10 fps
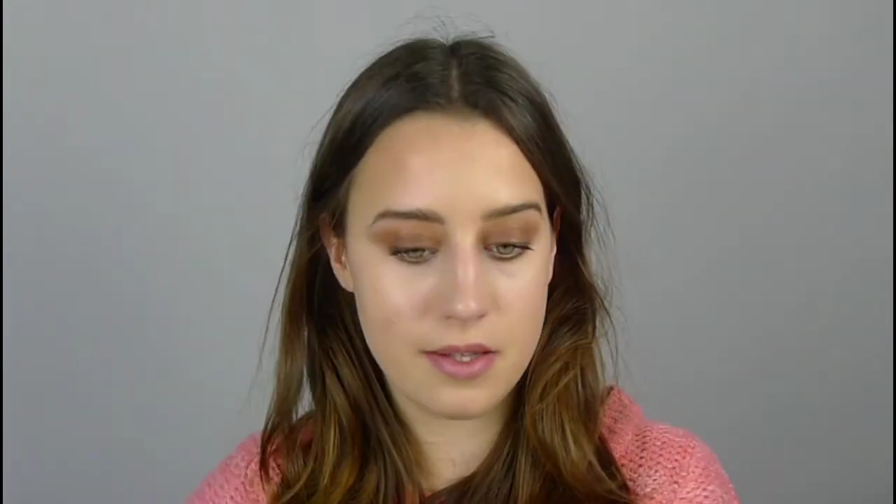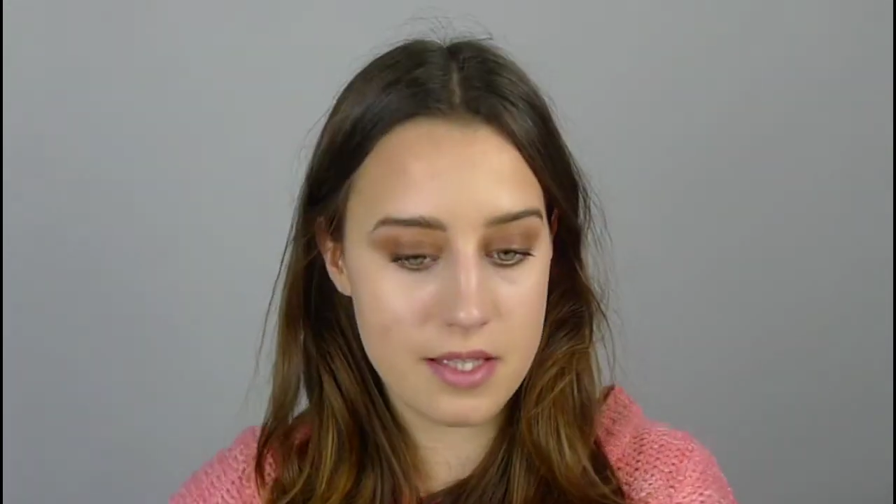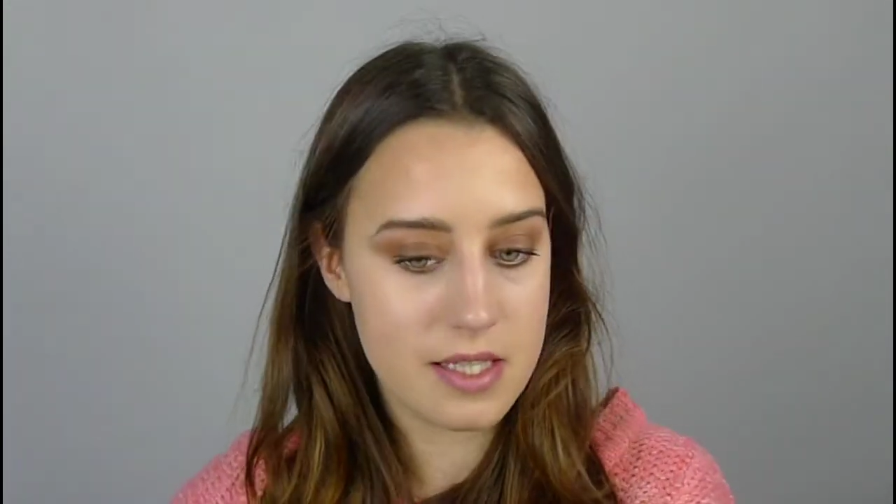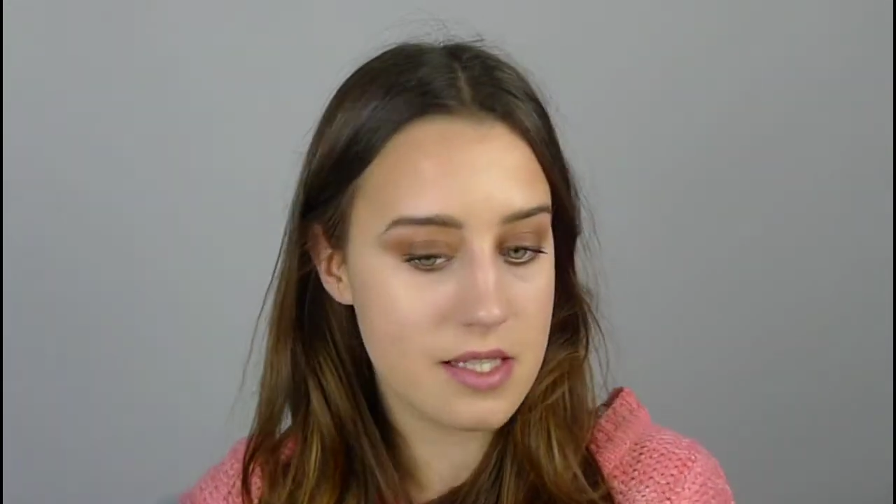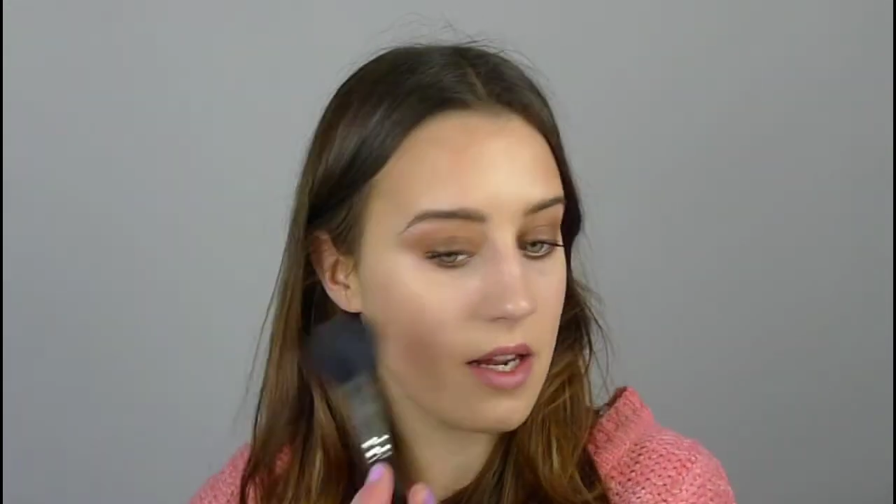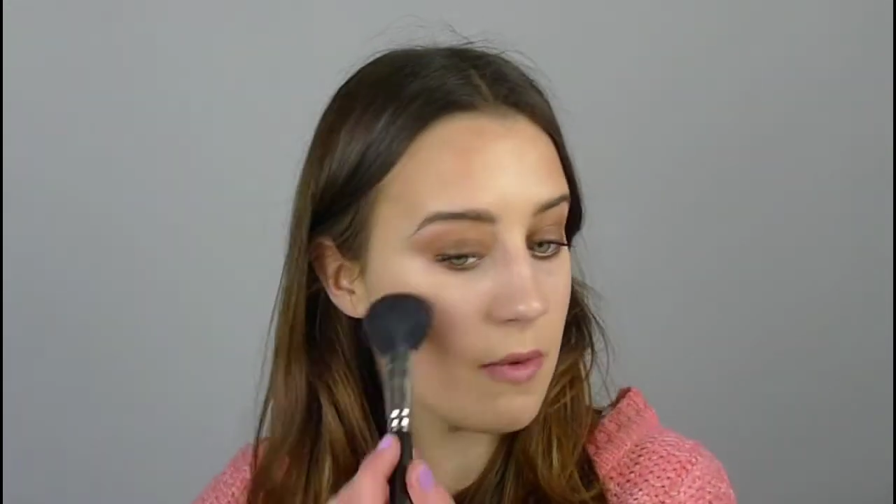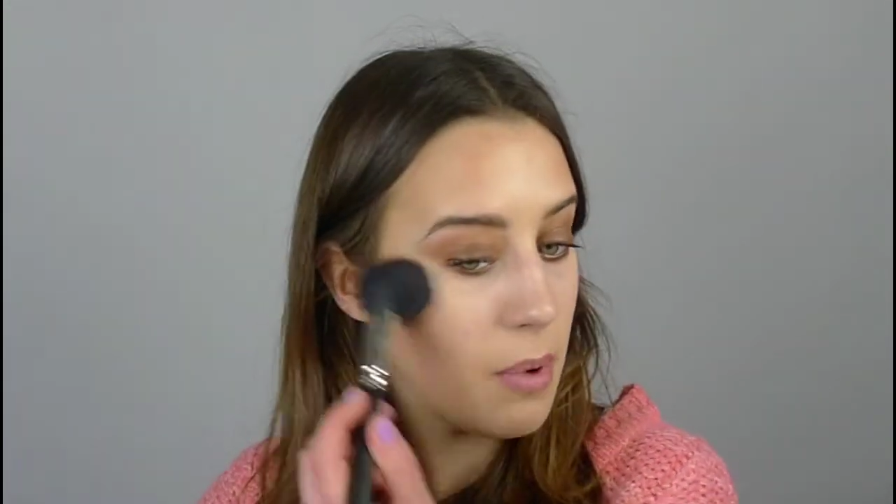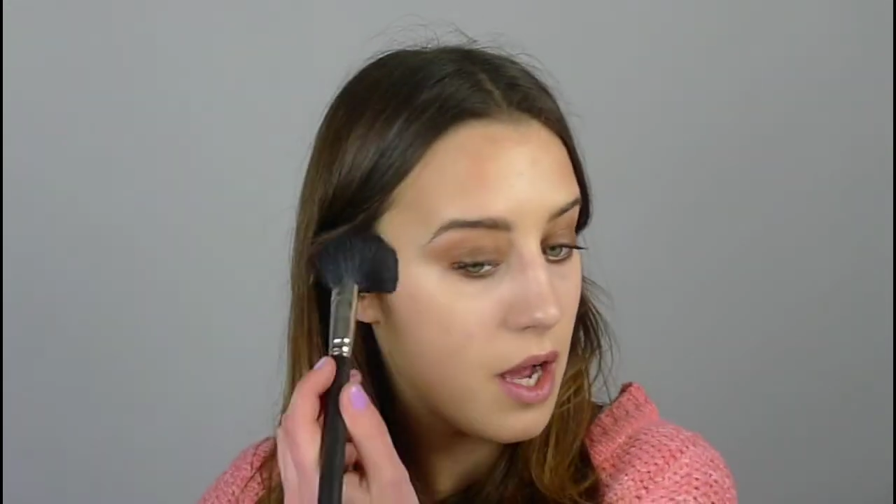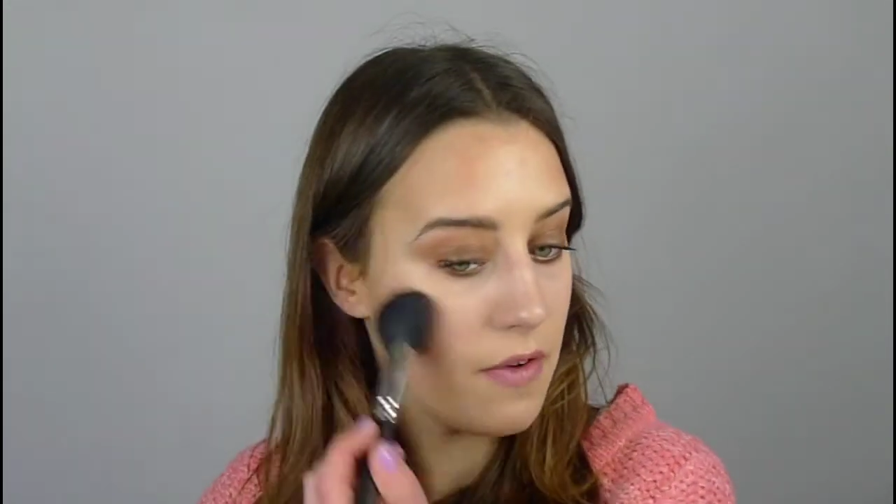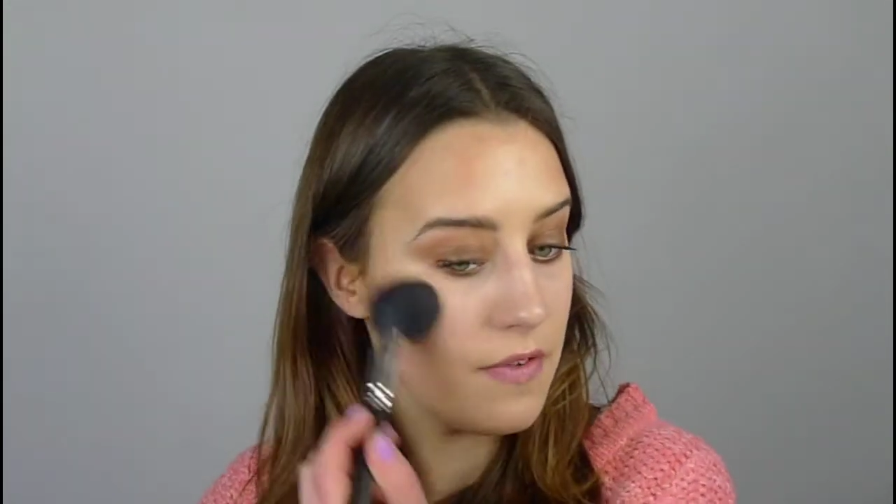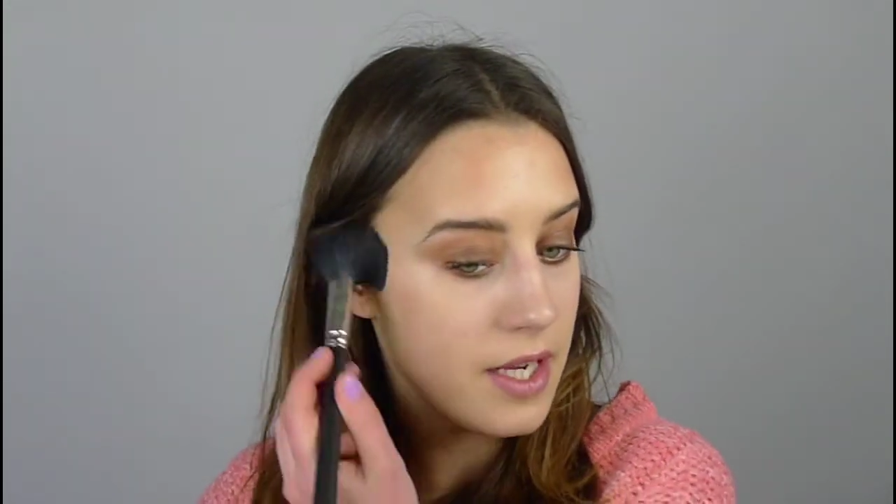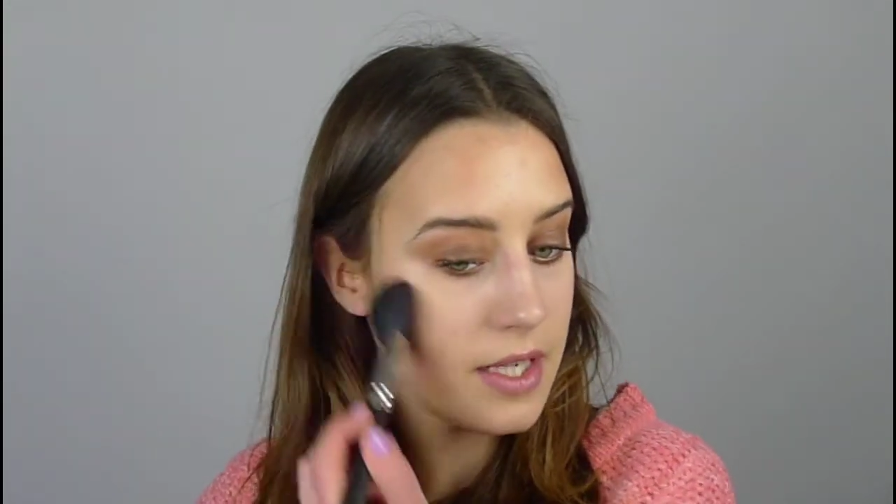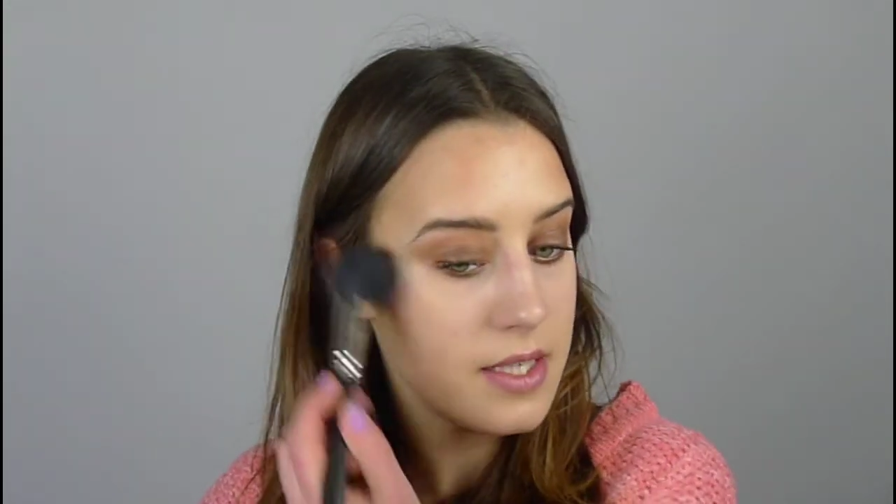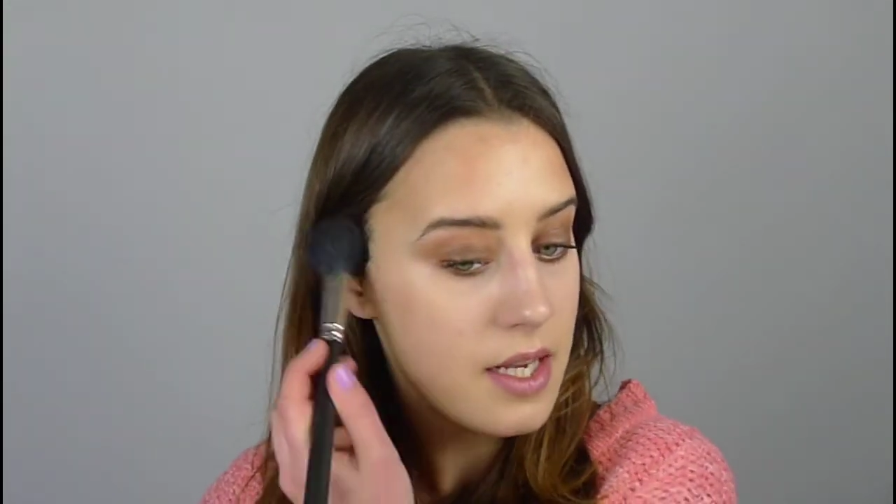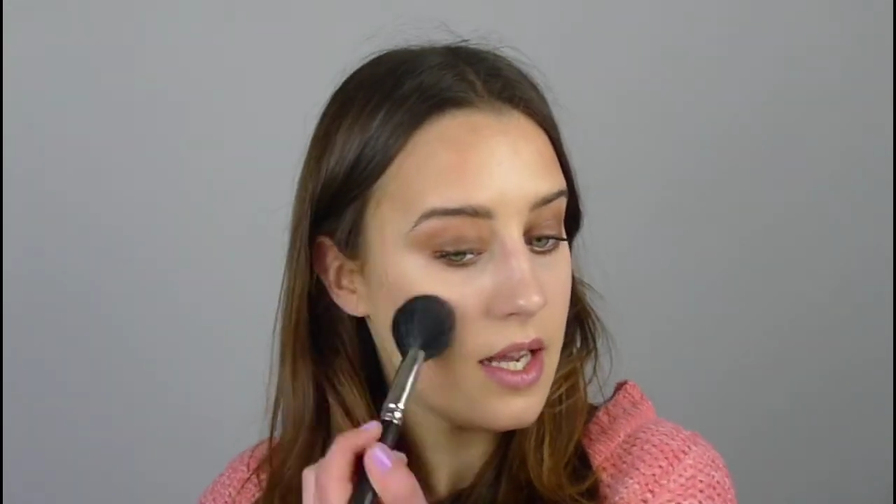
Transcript: this is kind of perfect.